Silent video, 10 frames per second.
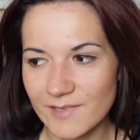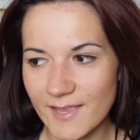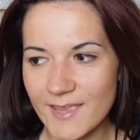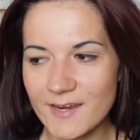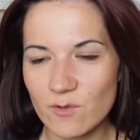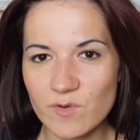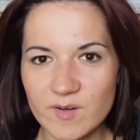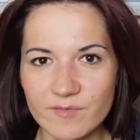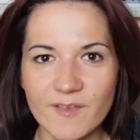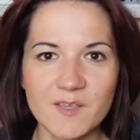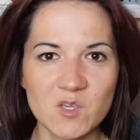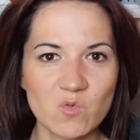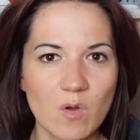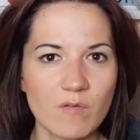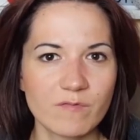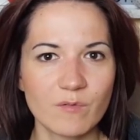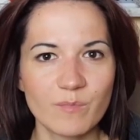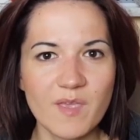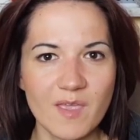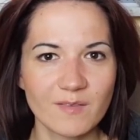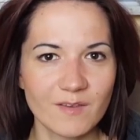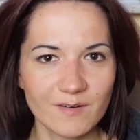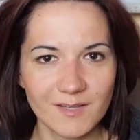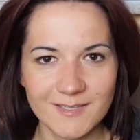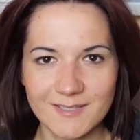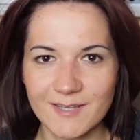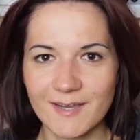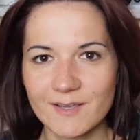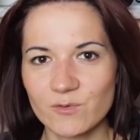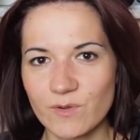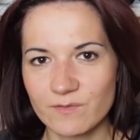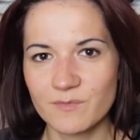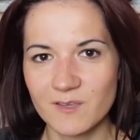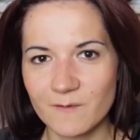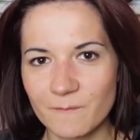Again I wanna thank you all for being there last night with me,